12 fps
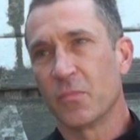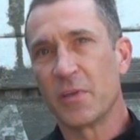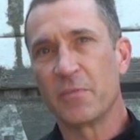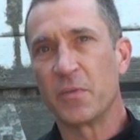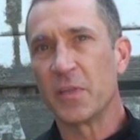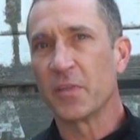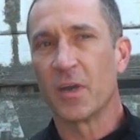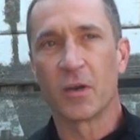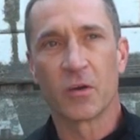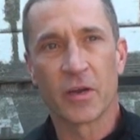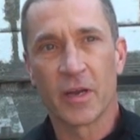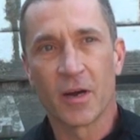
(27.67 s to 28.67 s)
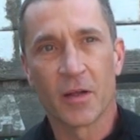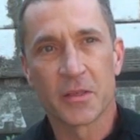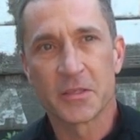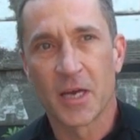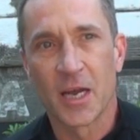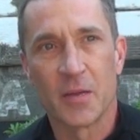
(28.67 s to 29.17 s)
we feed the hungry all
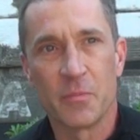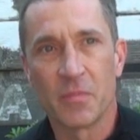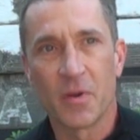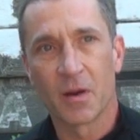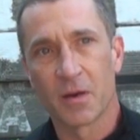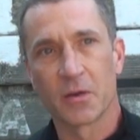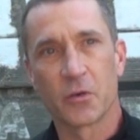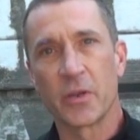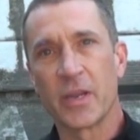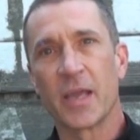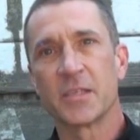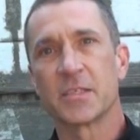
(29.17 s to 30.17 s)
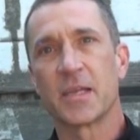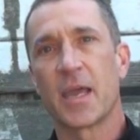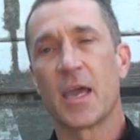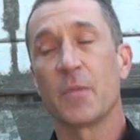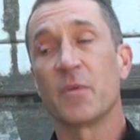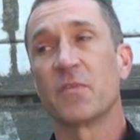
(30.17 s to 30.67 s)
the time. Our Green Eggs and
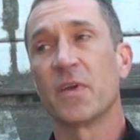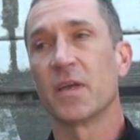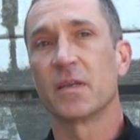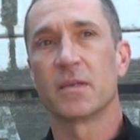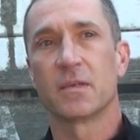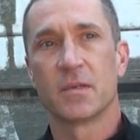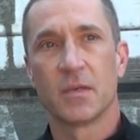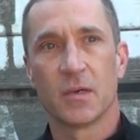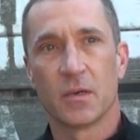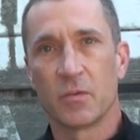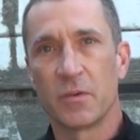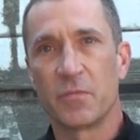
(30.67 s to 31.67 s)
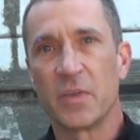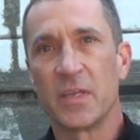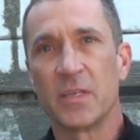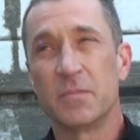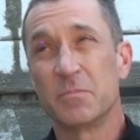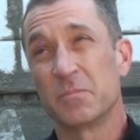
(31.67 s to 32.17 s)
Ham event, we
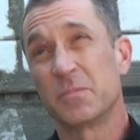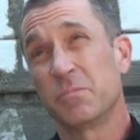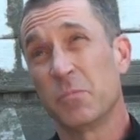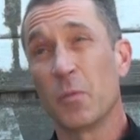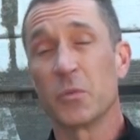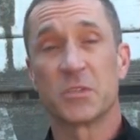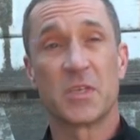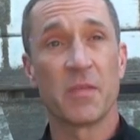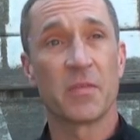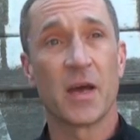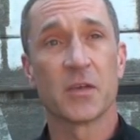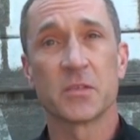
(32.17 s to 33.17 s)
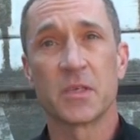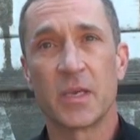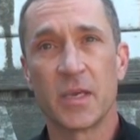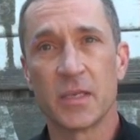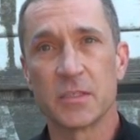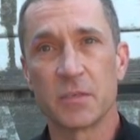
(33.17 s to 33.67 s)
feed almost 10,000
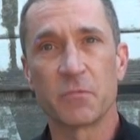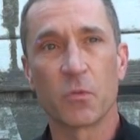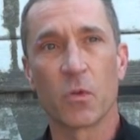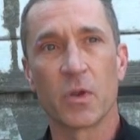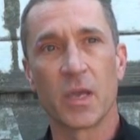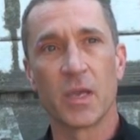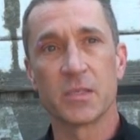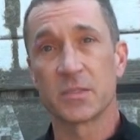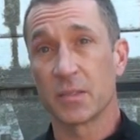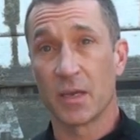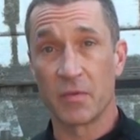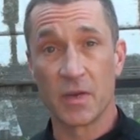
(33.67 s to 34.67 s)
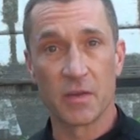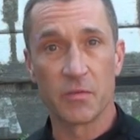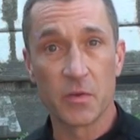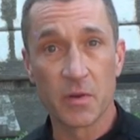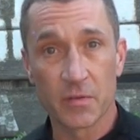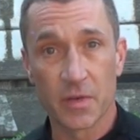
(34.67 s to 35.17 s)
kids in 4 days. Have any of
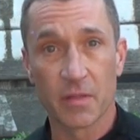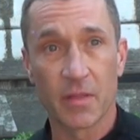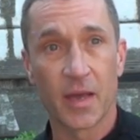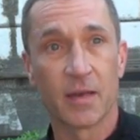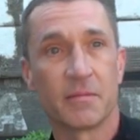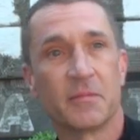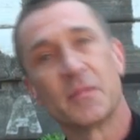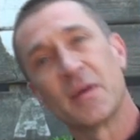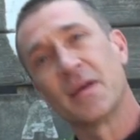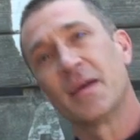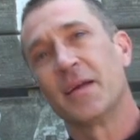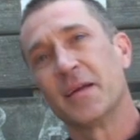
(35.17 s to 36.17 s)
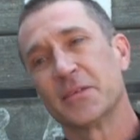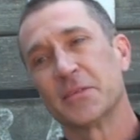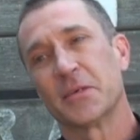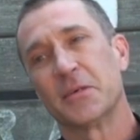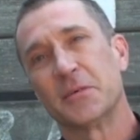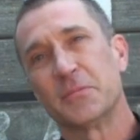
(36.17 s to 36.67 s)
you ever done that?
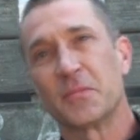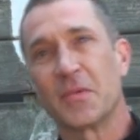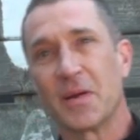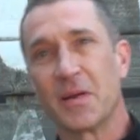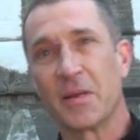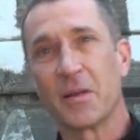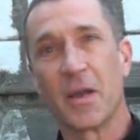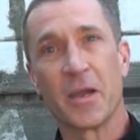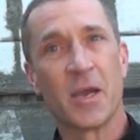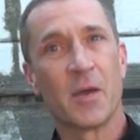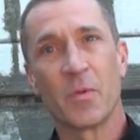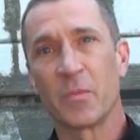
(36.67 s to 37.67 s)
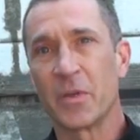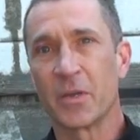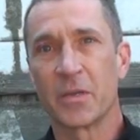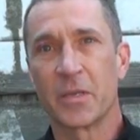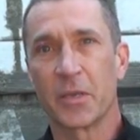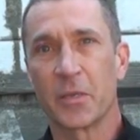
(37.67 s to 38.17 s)
So here I am. I'm
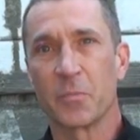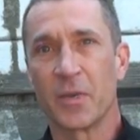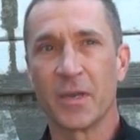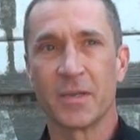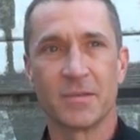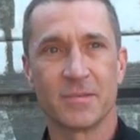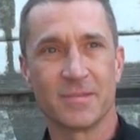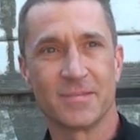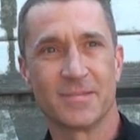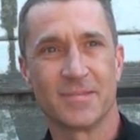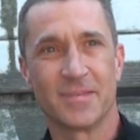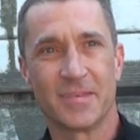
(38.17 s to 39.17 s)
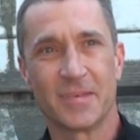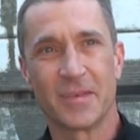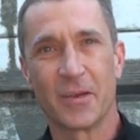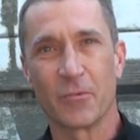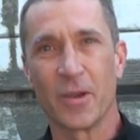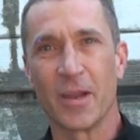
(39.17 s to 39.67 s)
here to kick your butt.
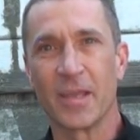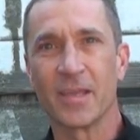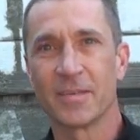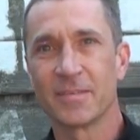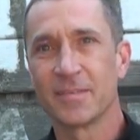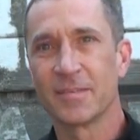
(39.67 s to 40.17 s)
Get ready.